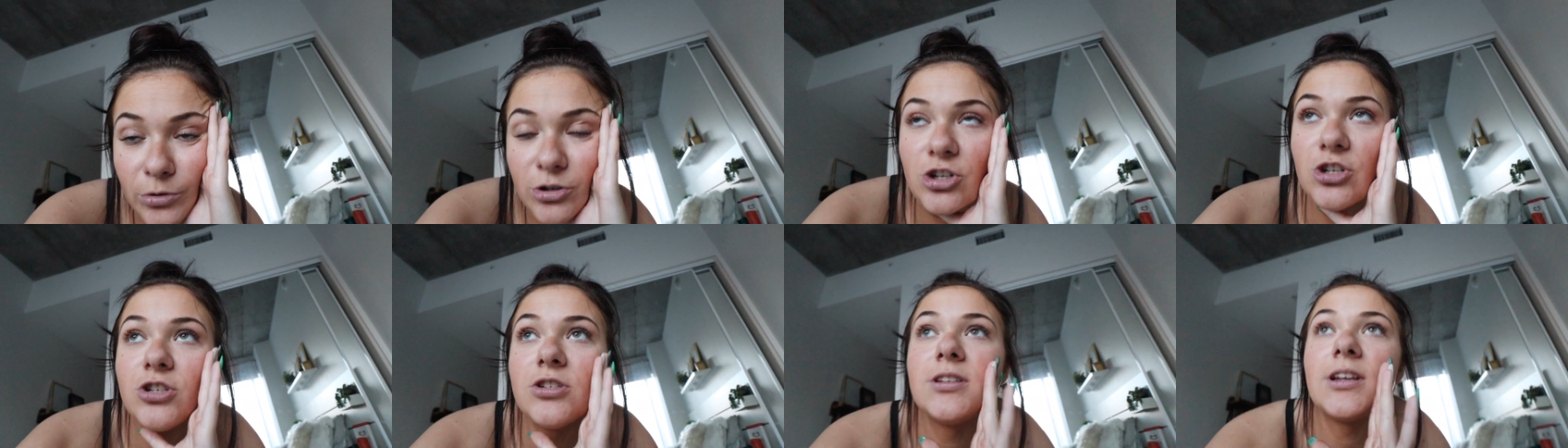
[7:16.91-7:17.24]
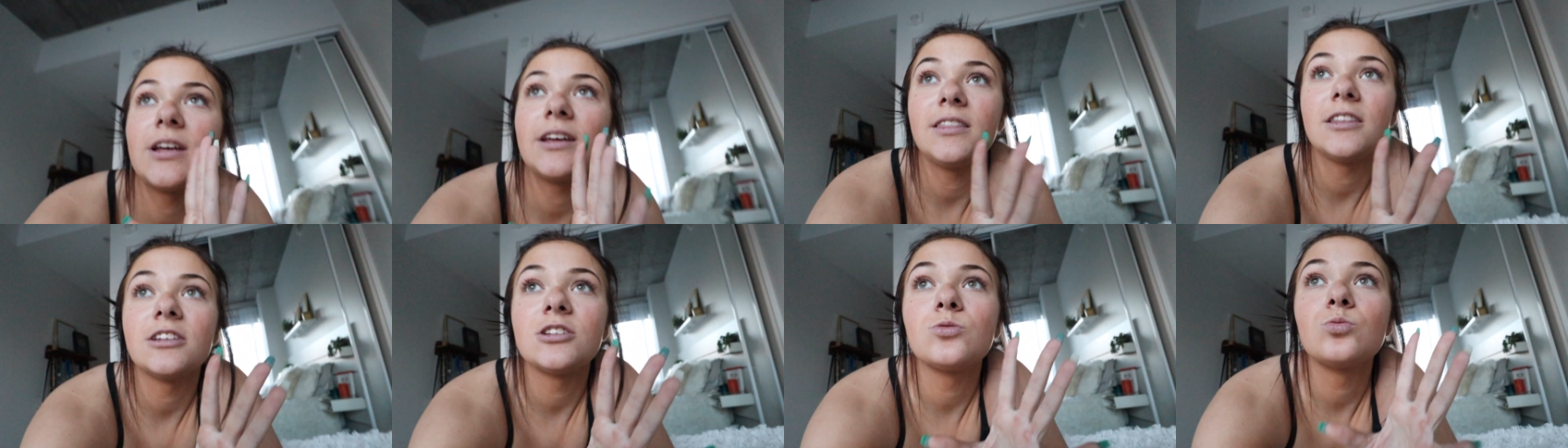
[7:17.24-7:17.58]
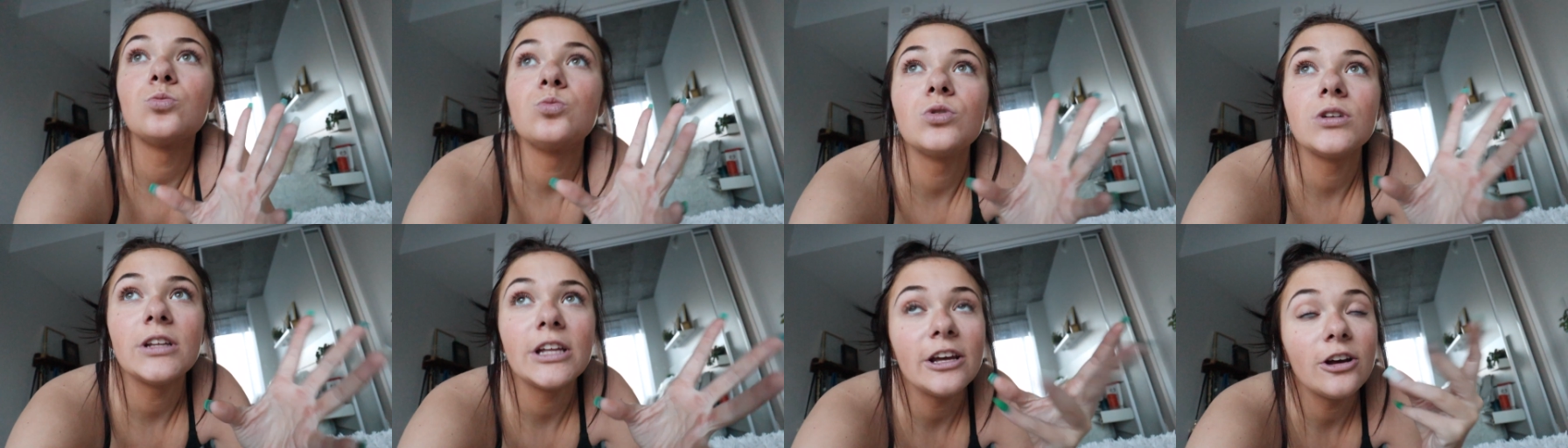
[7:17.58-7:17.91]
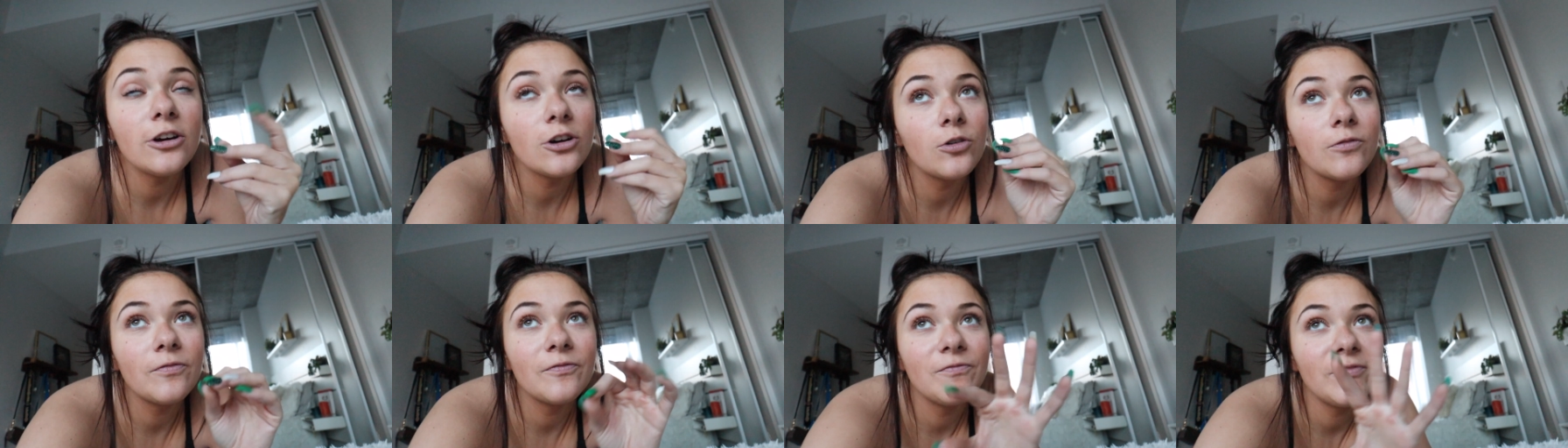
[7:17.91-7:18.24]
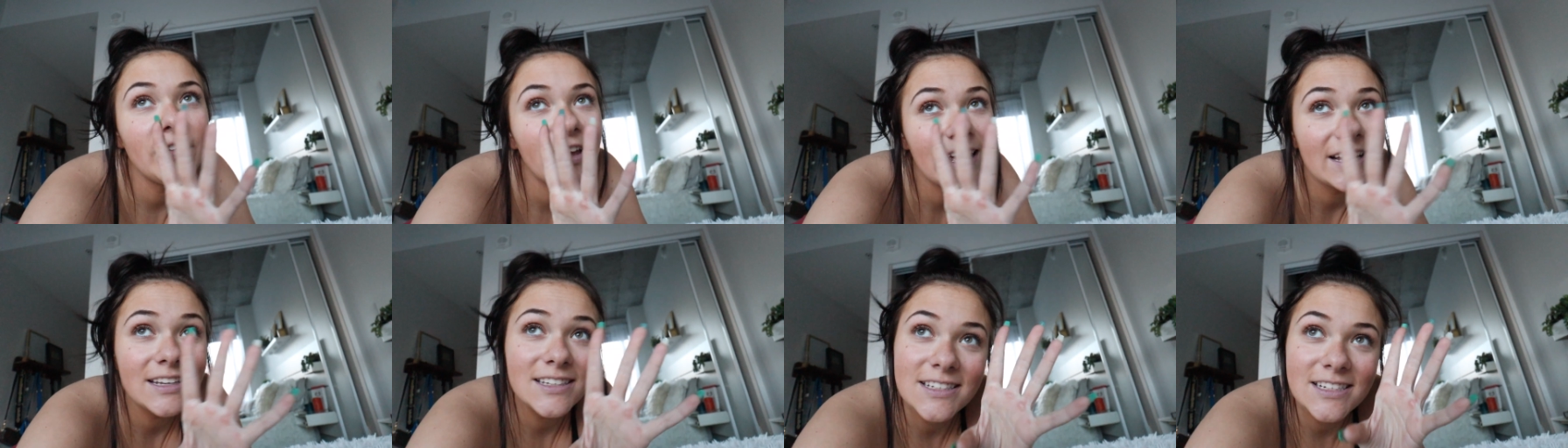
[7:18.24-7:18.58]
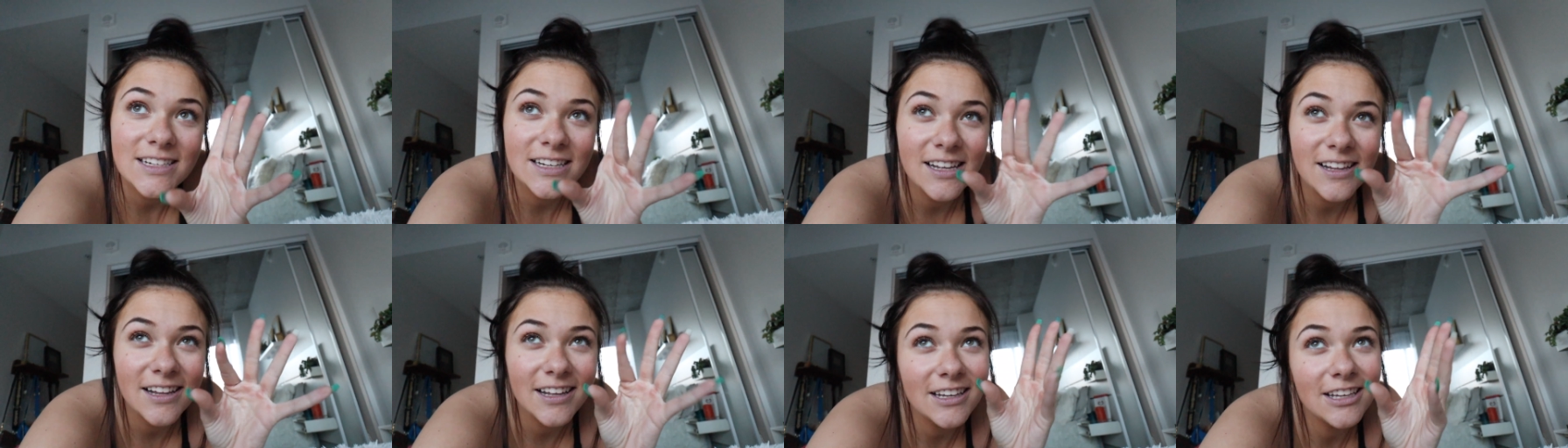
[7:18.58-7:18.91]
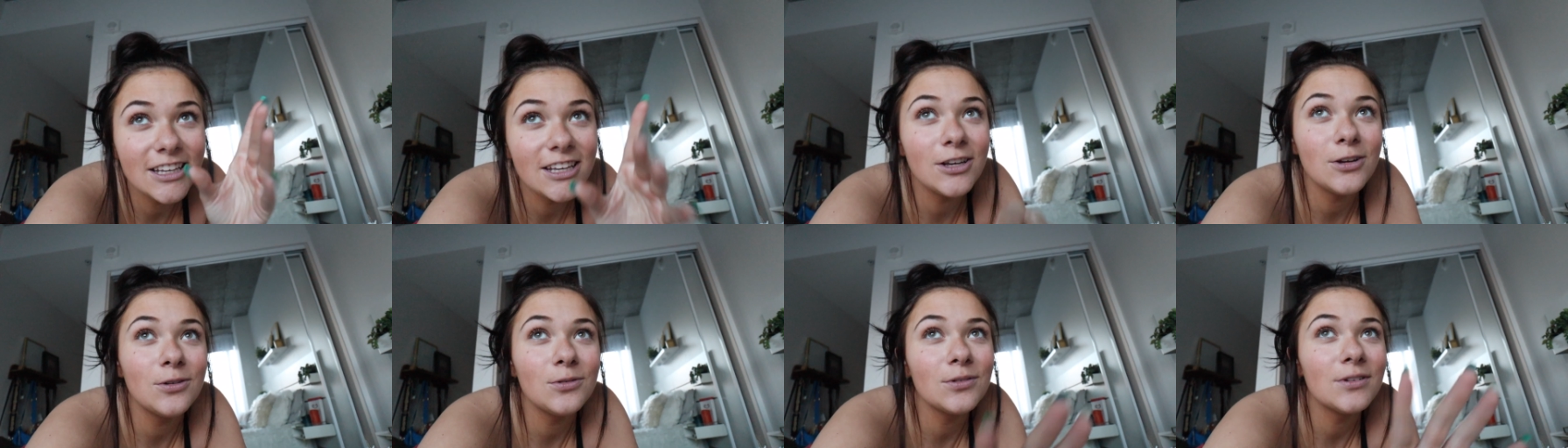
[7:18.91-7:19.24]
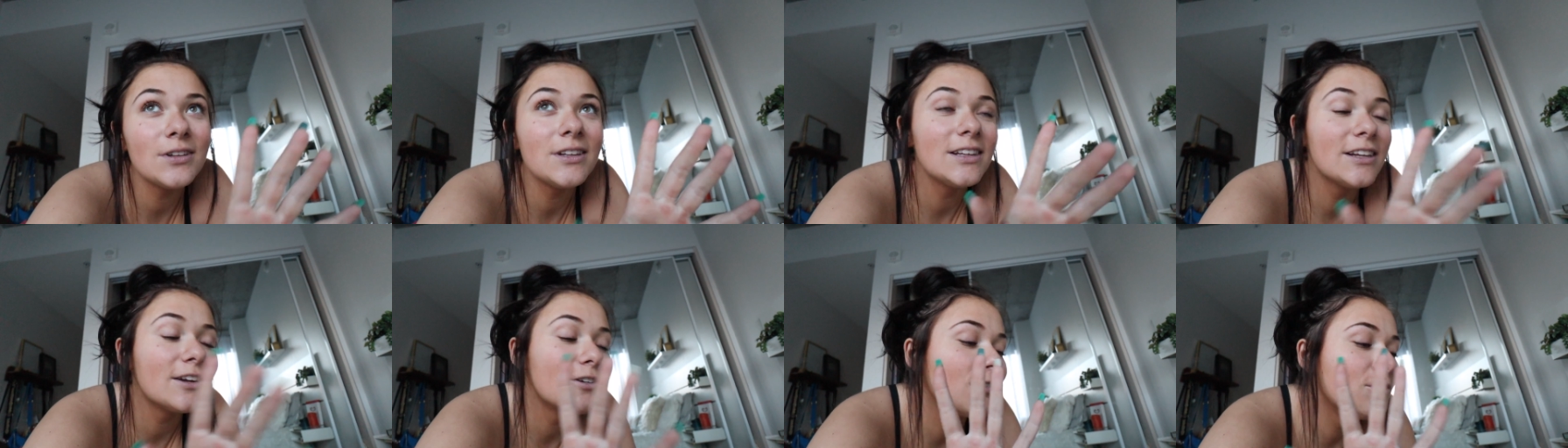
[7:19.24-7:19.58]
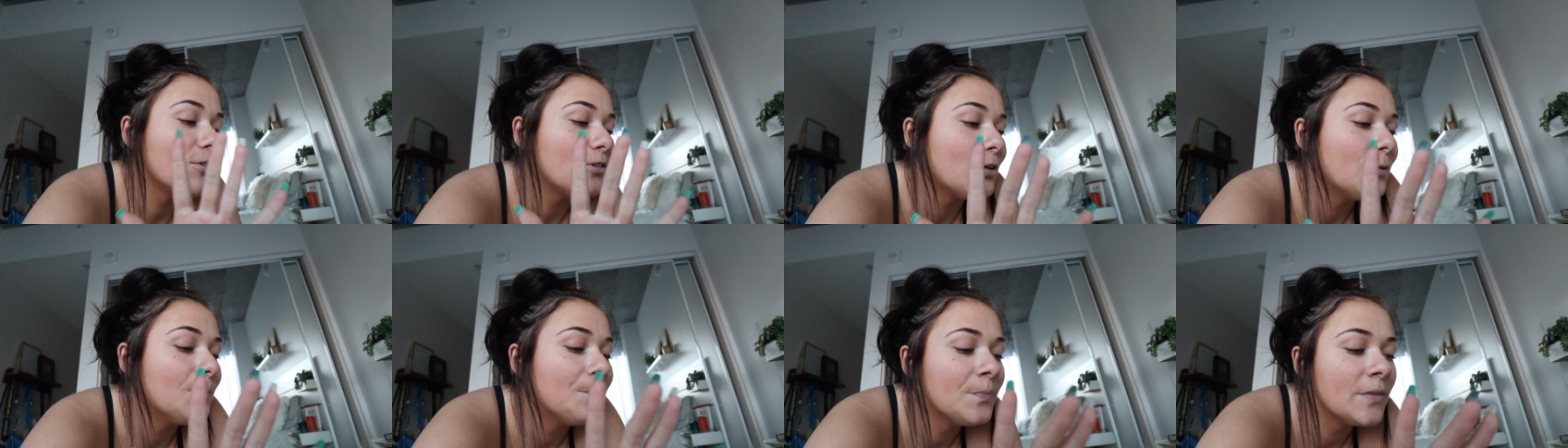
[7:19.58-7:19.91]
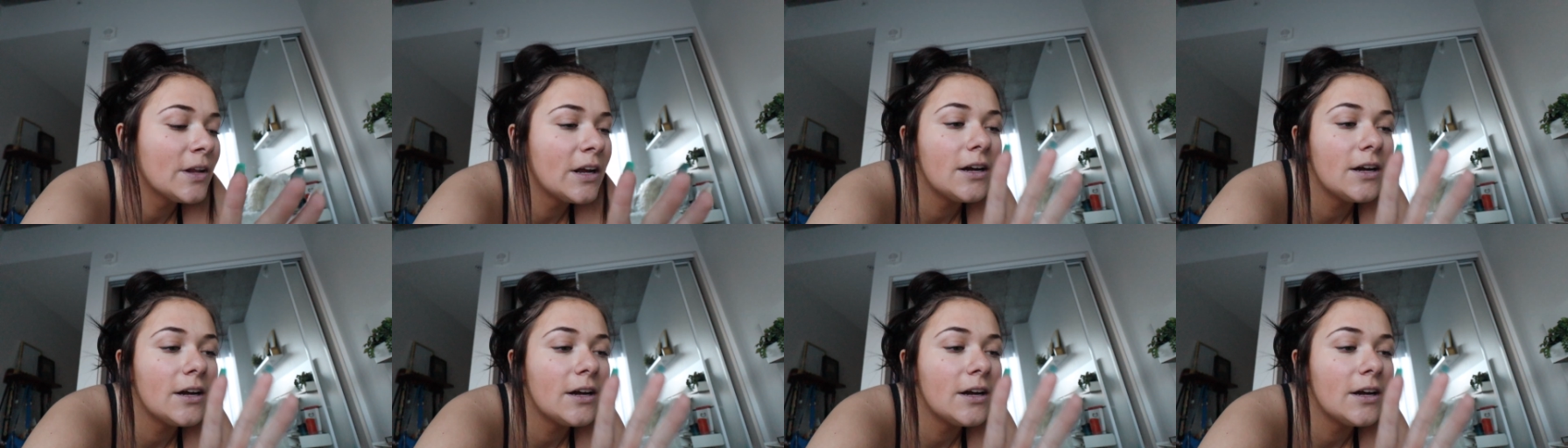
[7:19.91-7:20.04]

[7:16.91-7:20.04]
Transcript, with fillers: which is like this really fancy, like cute little.